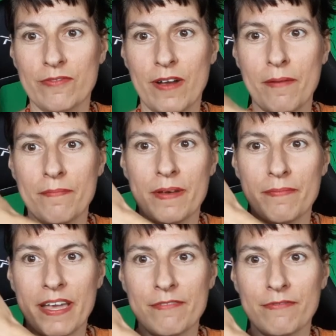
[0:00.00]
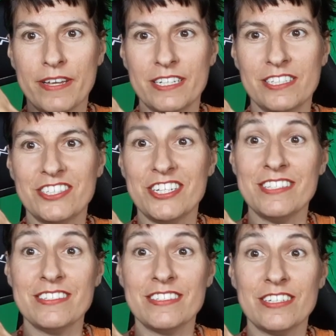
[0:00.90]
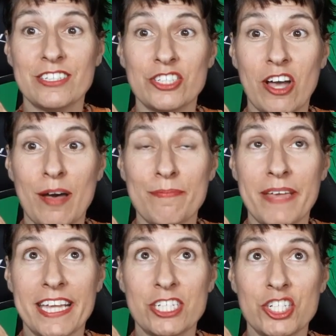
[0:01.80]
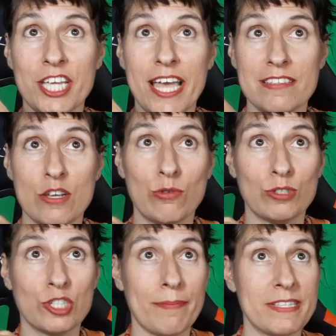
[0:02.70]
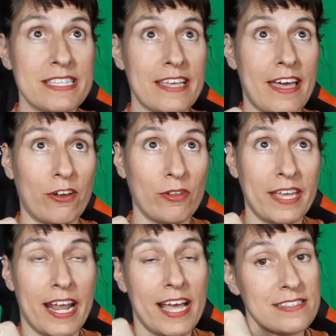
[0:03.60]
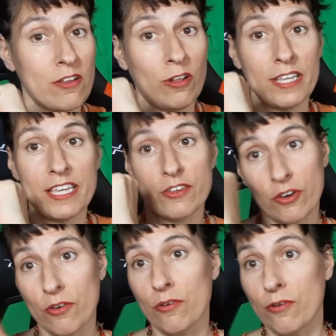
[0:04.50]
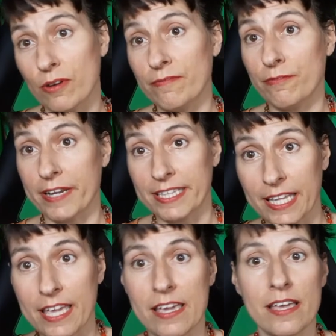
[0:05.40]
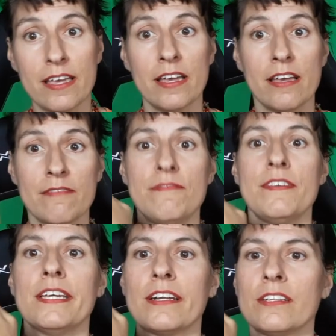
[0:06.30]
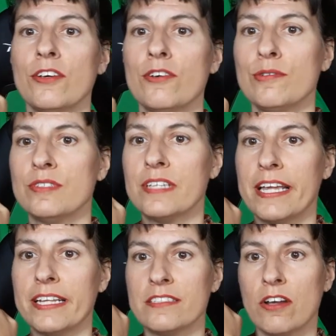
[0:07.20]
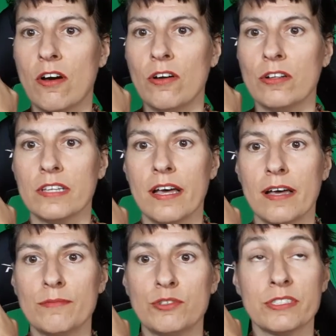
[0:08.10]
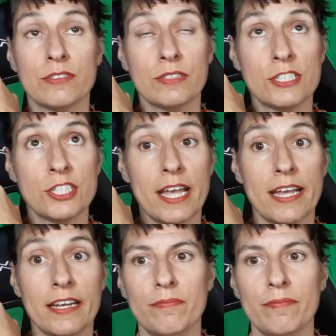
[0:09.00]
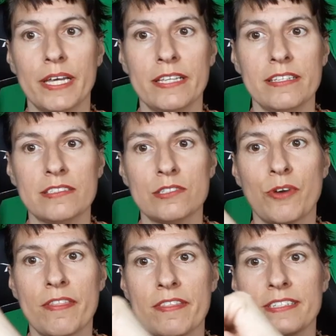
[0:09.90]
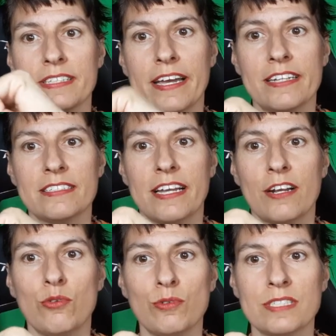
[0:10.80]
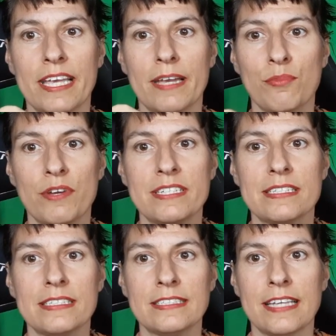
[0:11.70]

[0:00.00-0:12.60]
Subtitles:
from my friend Jean's shop, and she has a cool shop in Seattle that has all eco-friendly vegan clothes, and it's called Drizzle and Shine. But this is one of the things I got. It's kind of cool. It's like a bracelet